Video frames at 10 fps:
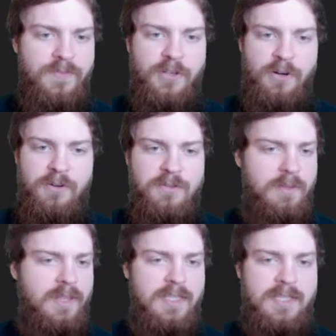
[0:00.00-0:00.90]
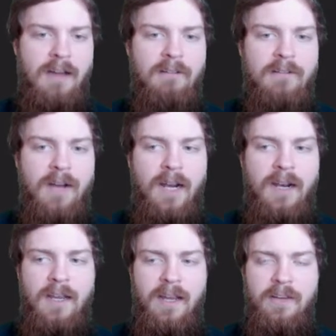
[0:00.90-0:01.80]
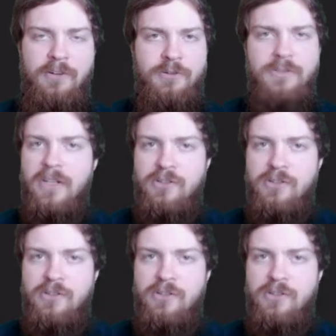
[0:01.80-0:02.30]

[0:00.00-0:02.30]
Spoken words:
turns with this out, and you're just going